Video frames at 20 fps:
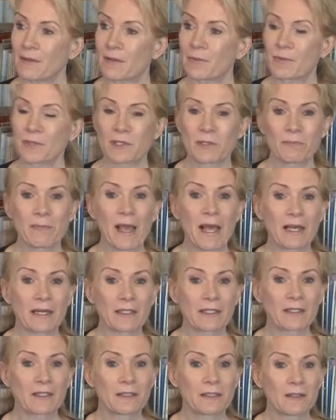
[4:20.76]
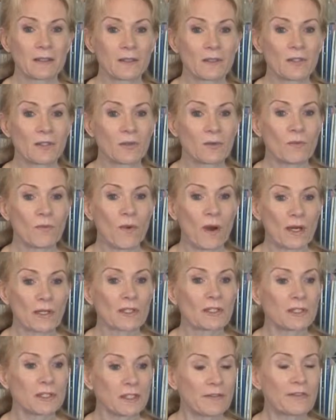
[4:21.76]
respect to want
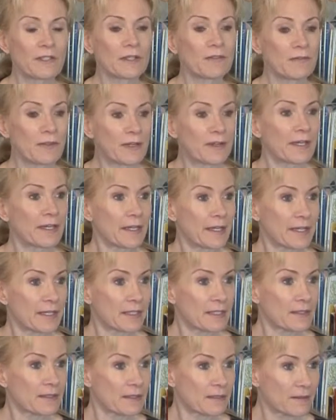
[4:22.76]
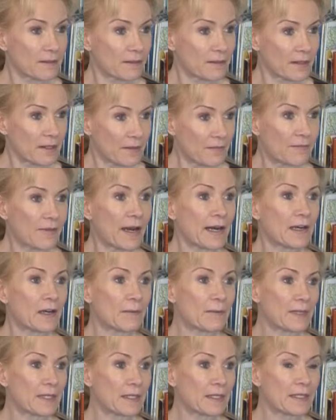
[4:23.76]
to live in a very nice
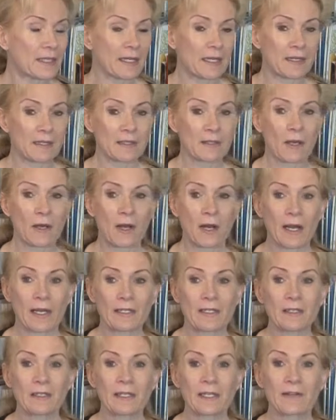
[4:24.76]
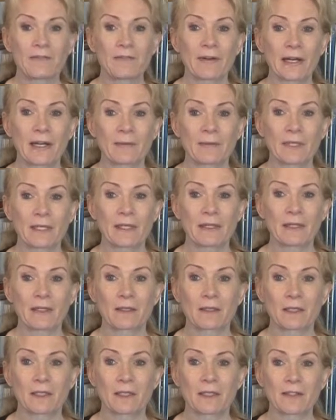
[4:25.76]
environment, and it's ideally an environment that
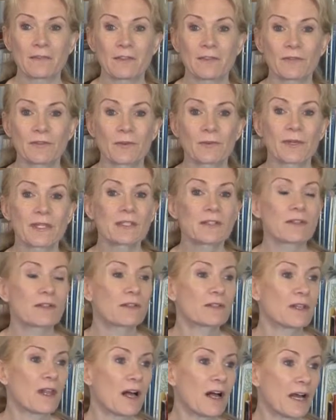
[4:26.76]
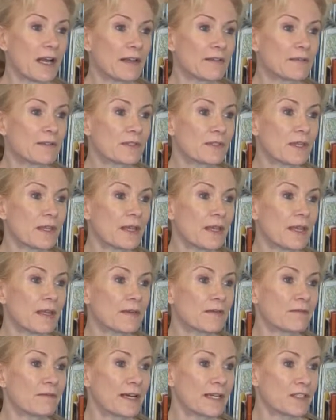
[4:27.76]
they're going to live in for the rest of their lives
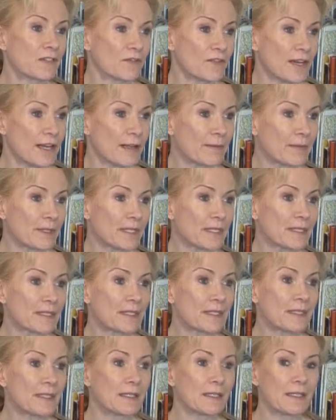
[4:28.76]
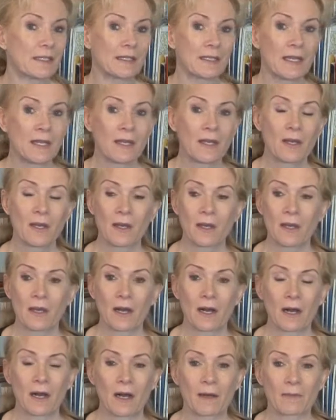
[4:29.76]
and raise families in
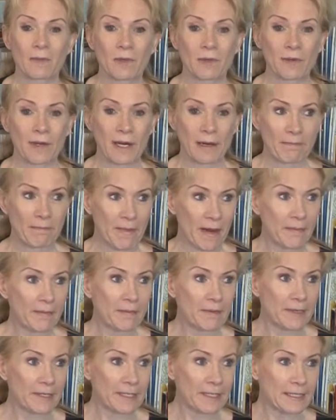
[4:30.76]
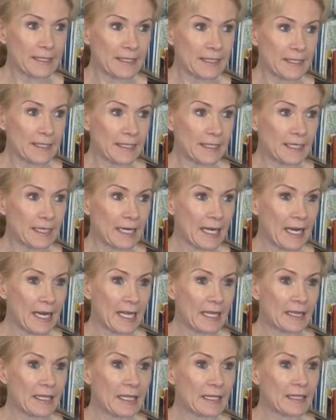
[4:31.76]
and create memories in,
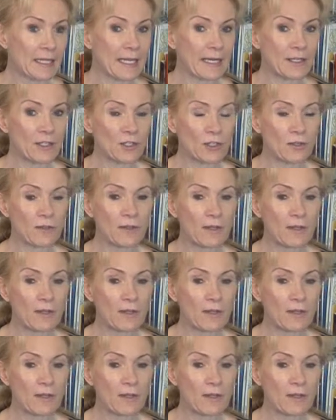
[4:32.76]
and that they